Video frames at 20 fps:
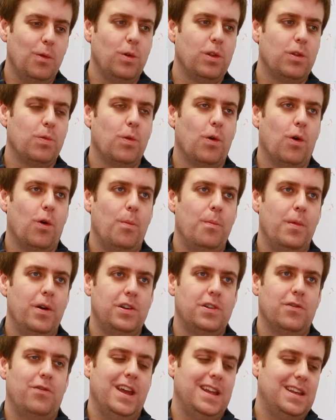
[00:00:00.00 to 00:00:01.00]
was what
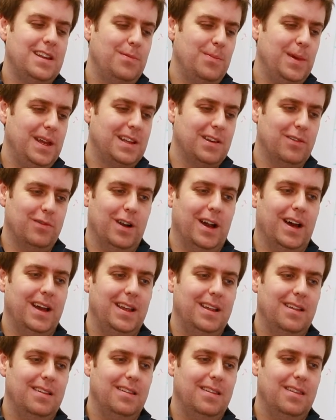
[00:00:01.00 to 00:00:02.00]
motivated me to write
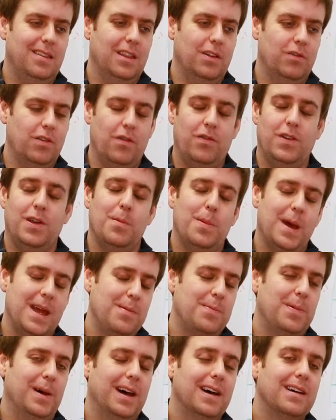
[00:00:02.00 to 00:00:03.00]
the review
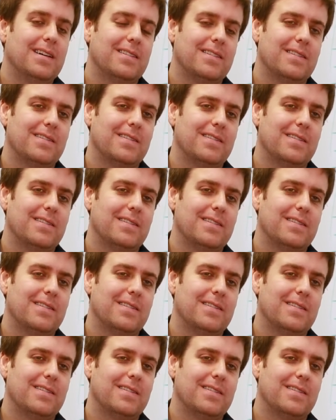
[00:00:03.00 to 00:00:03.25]
paper.